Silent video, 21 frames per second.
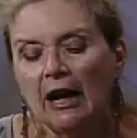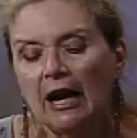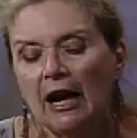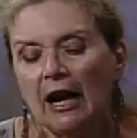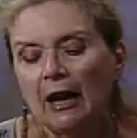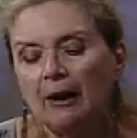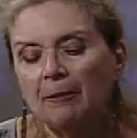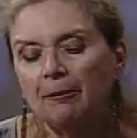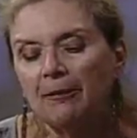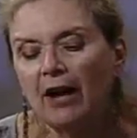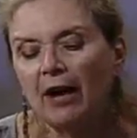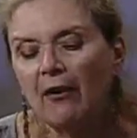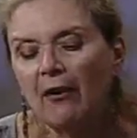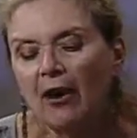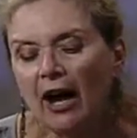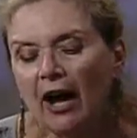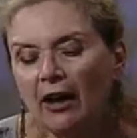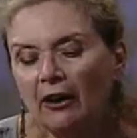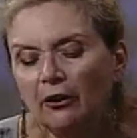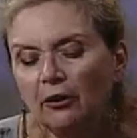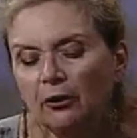Now,
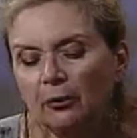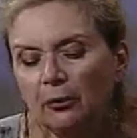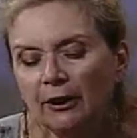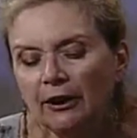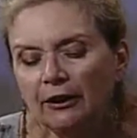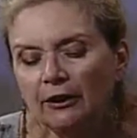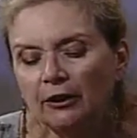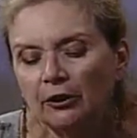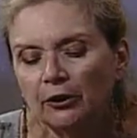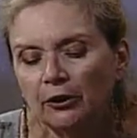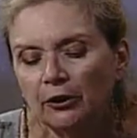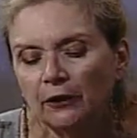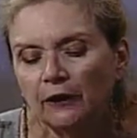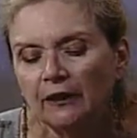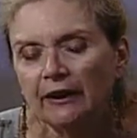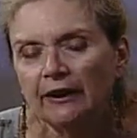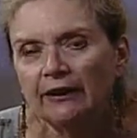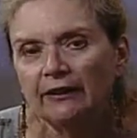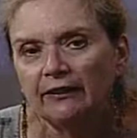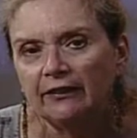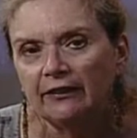how do we learn
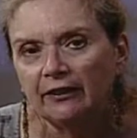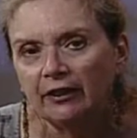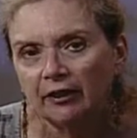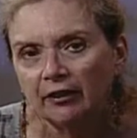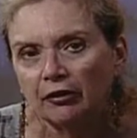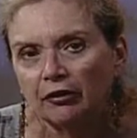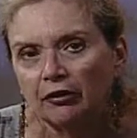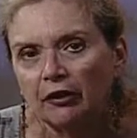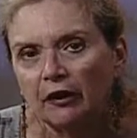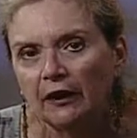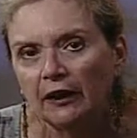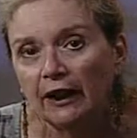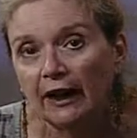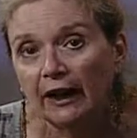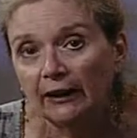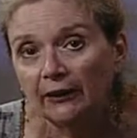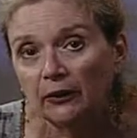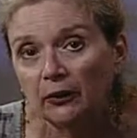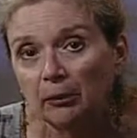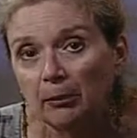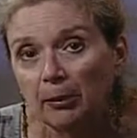these different
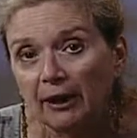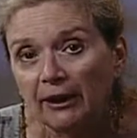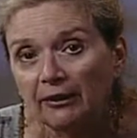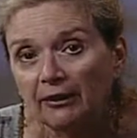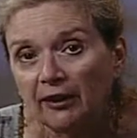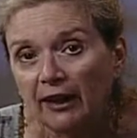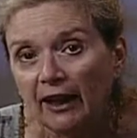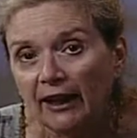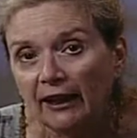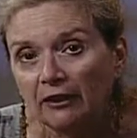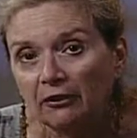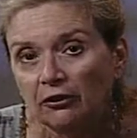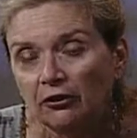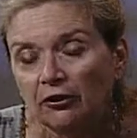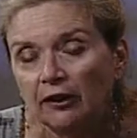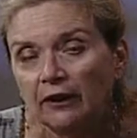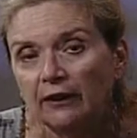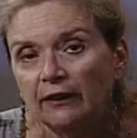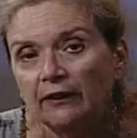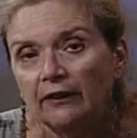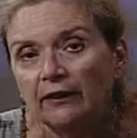
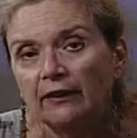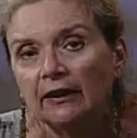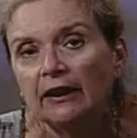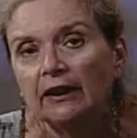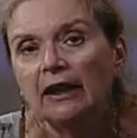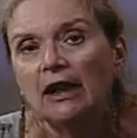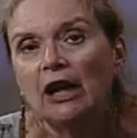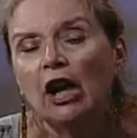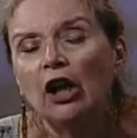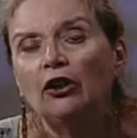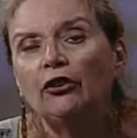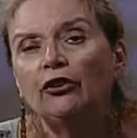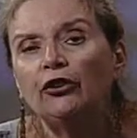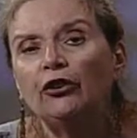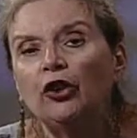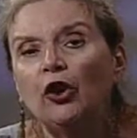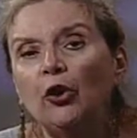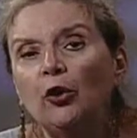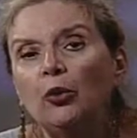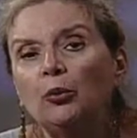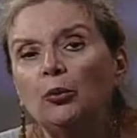expectations
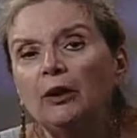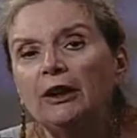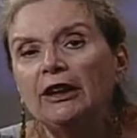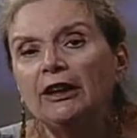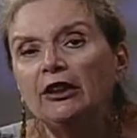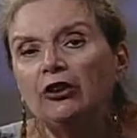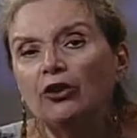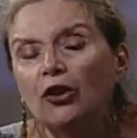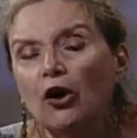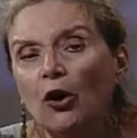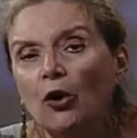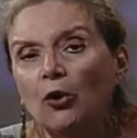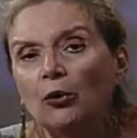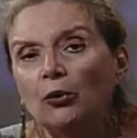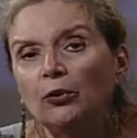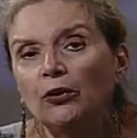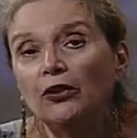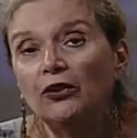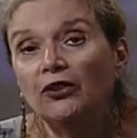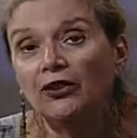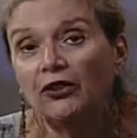so we
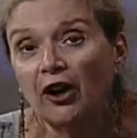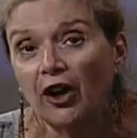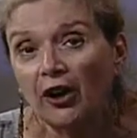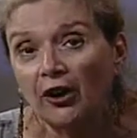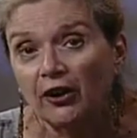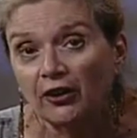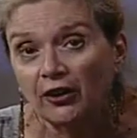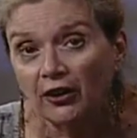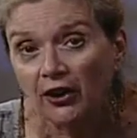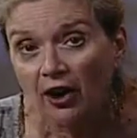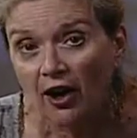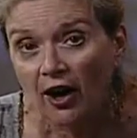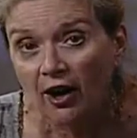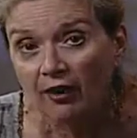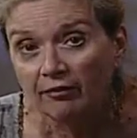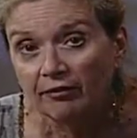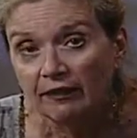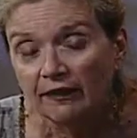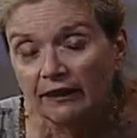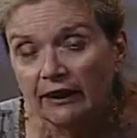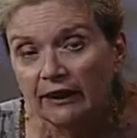don't start
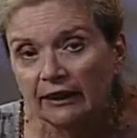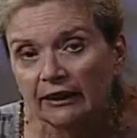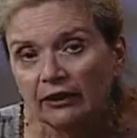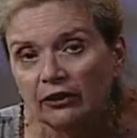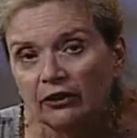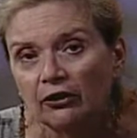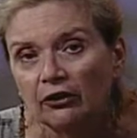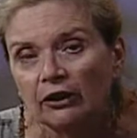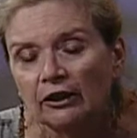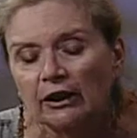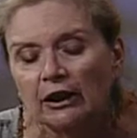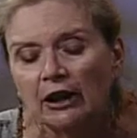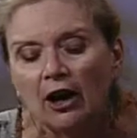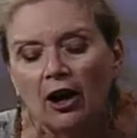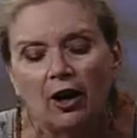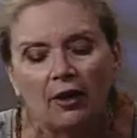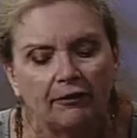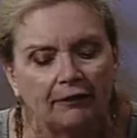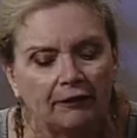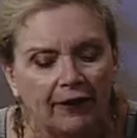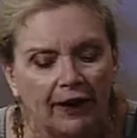conflict,
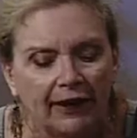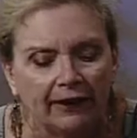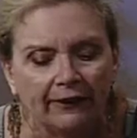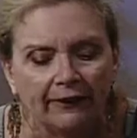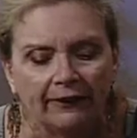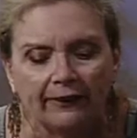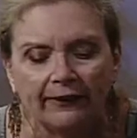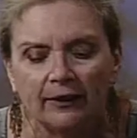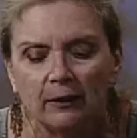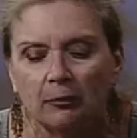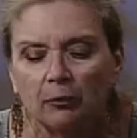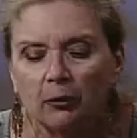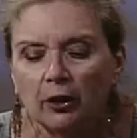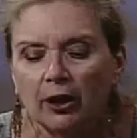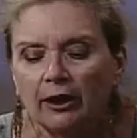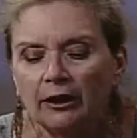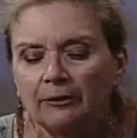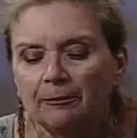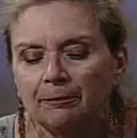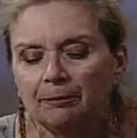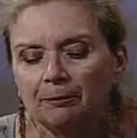offend
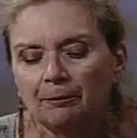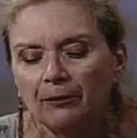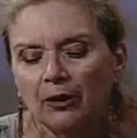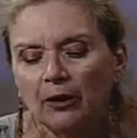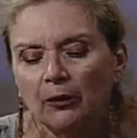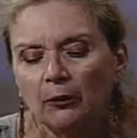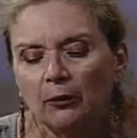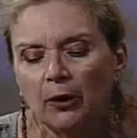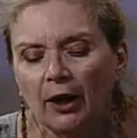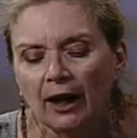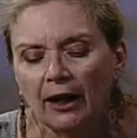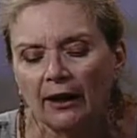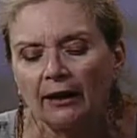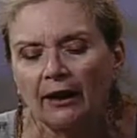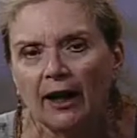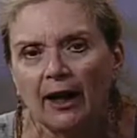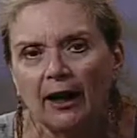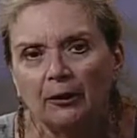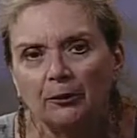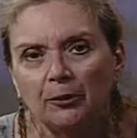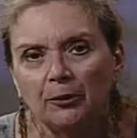someone? Well,
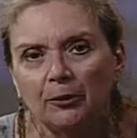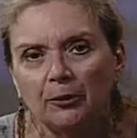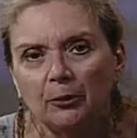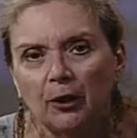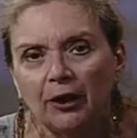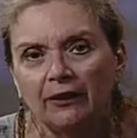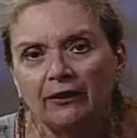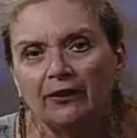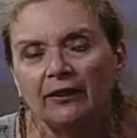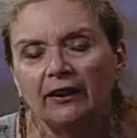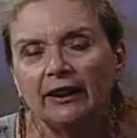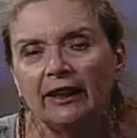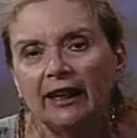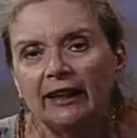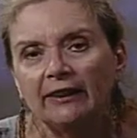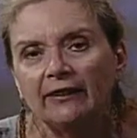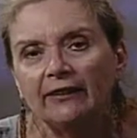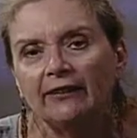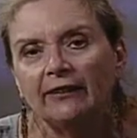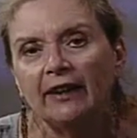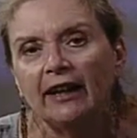I would once
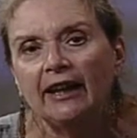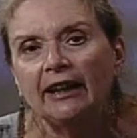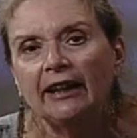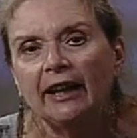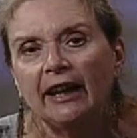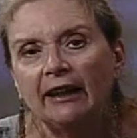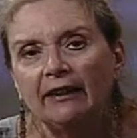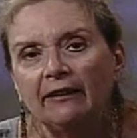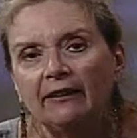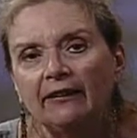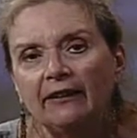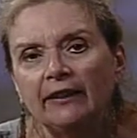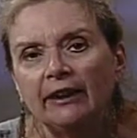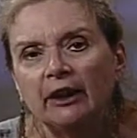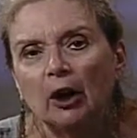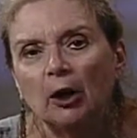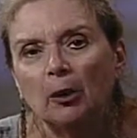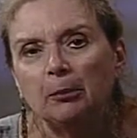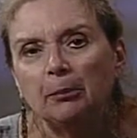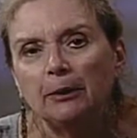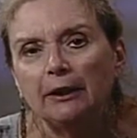again say
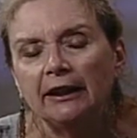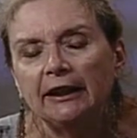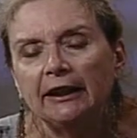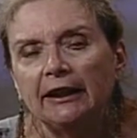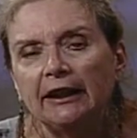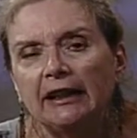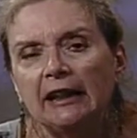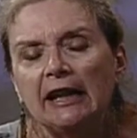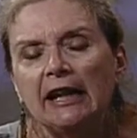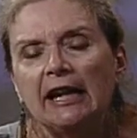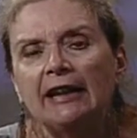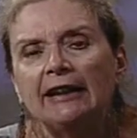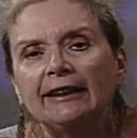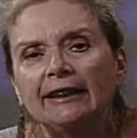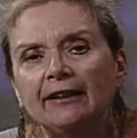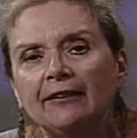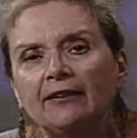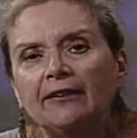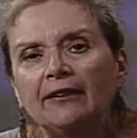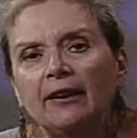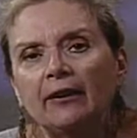NCRP
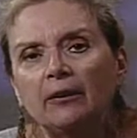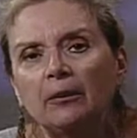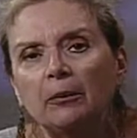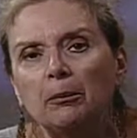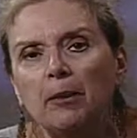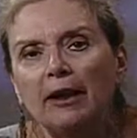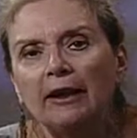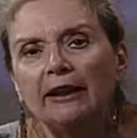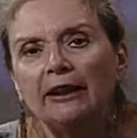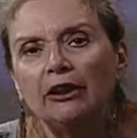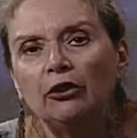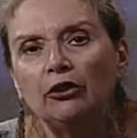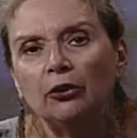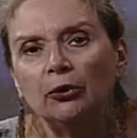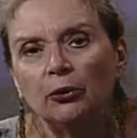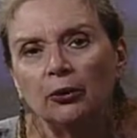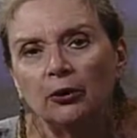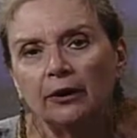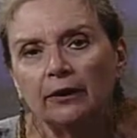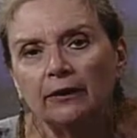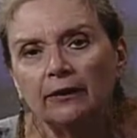gives us many
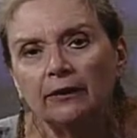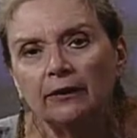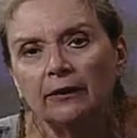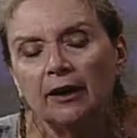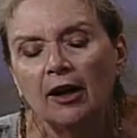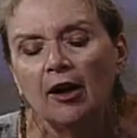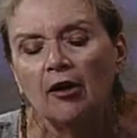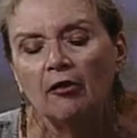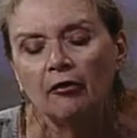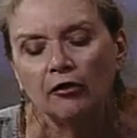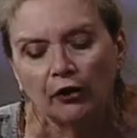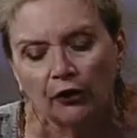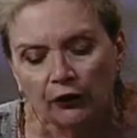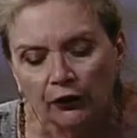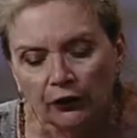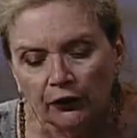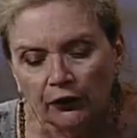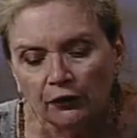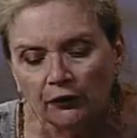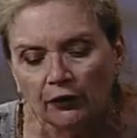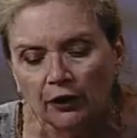tools.
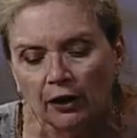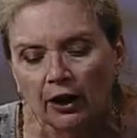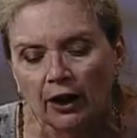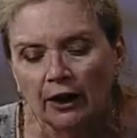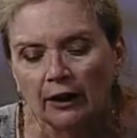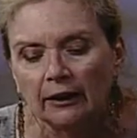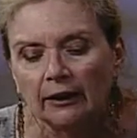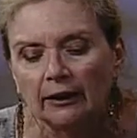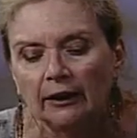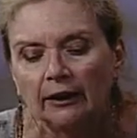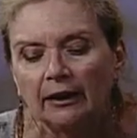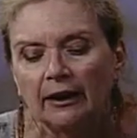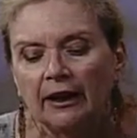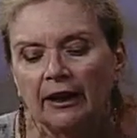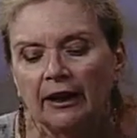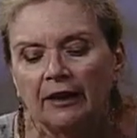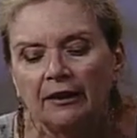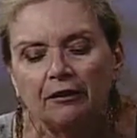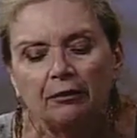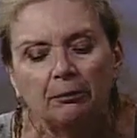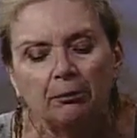First of all,
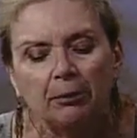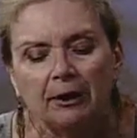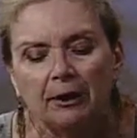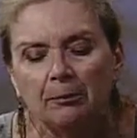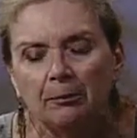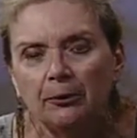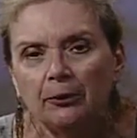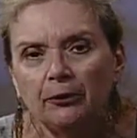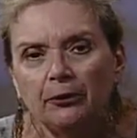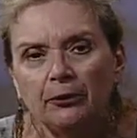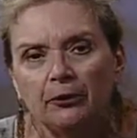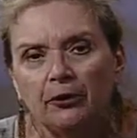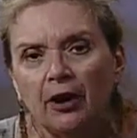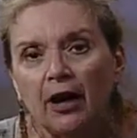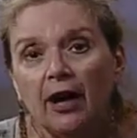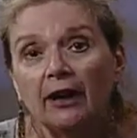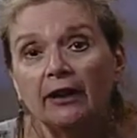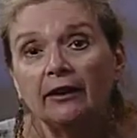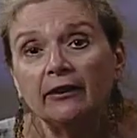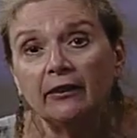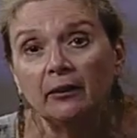if people do
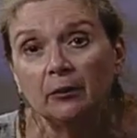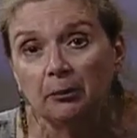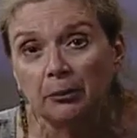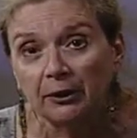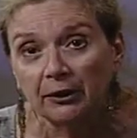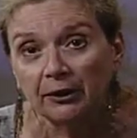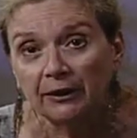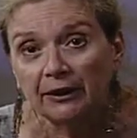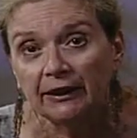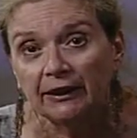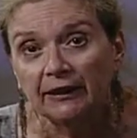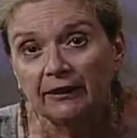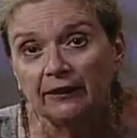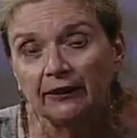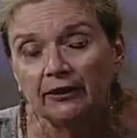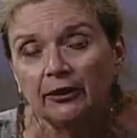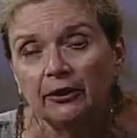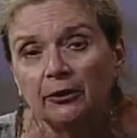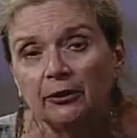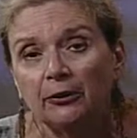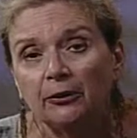not
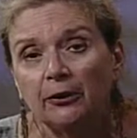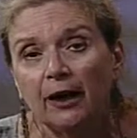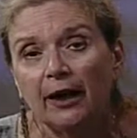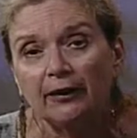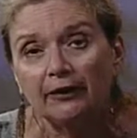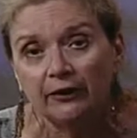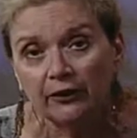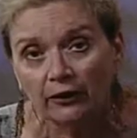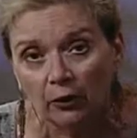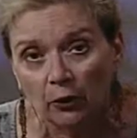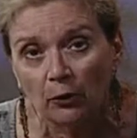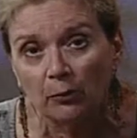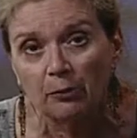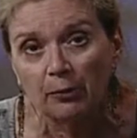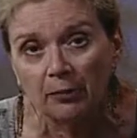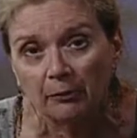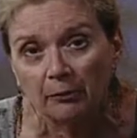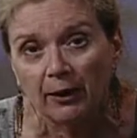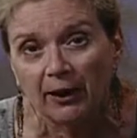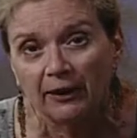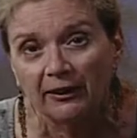experience you as an
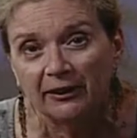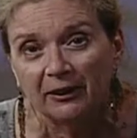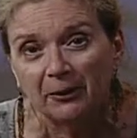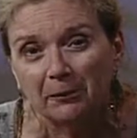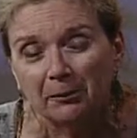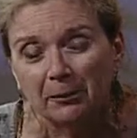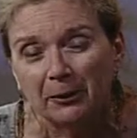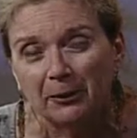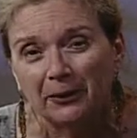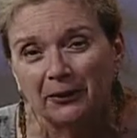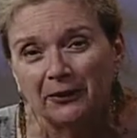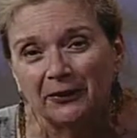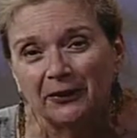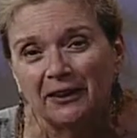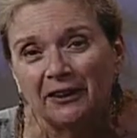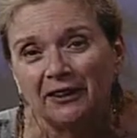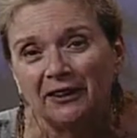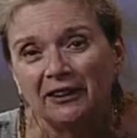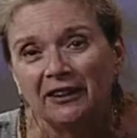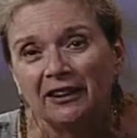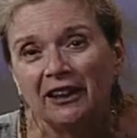open-minded
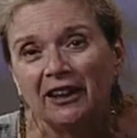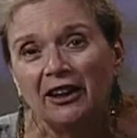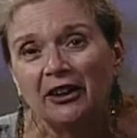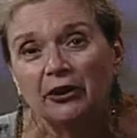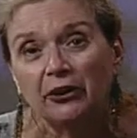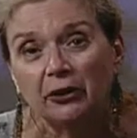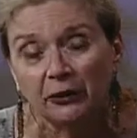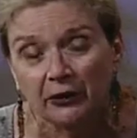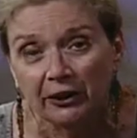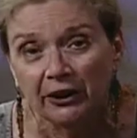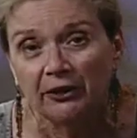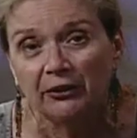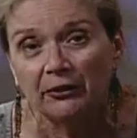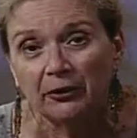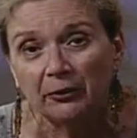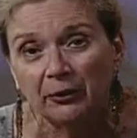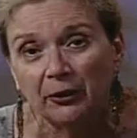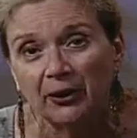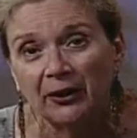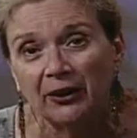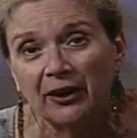person, you need to
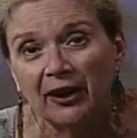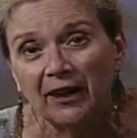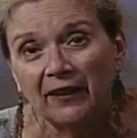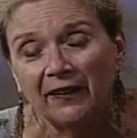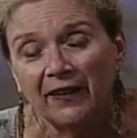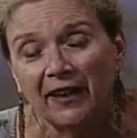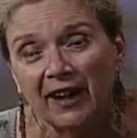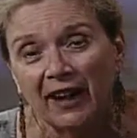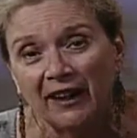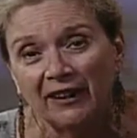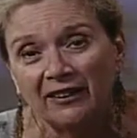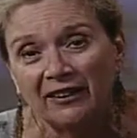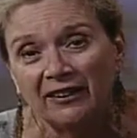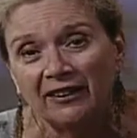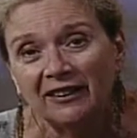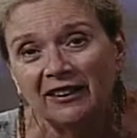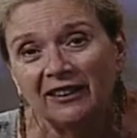work on that.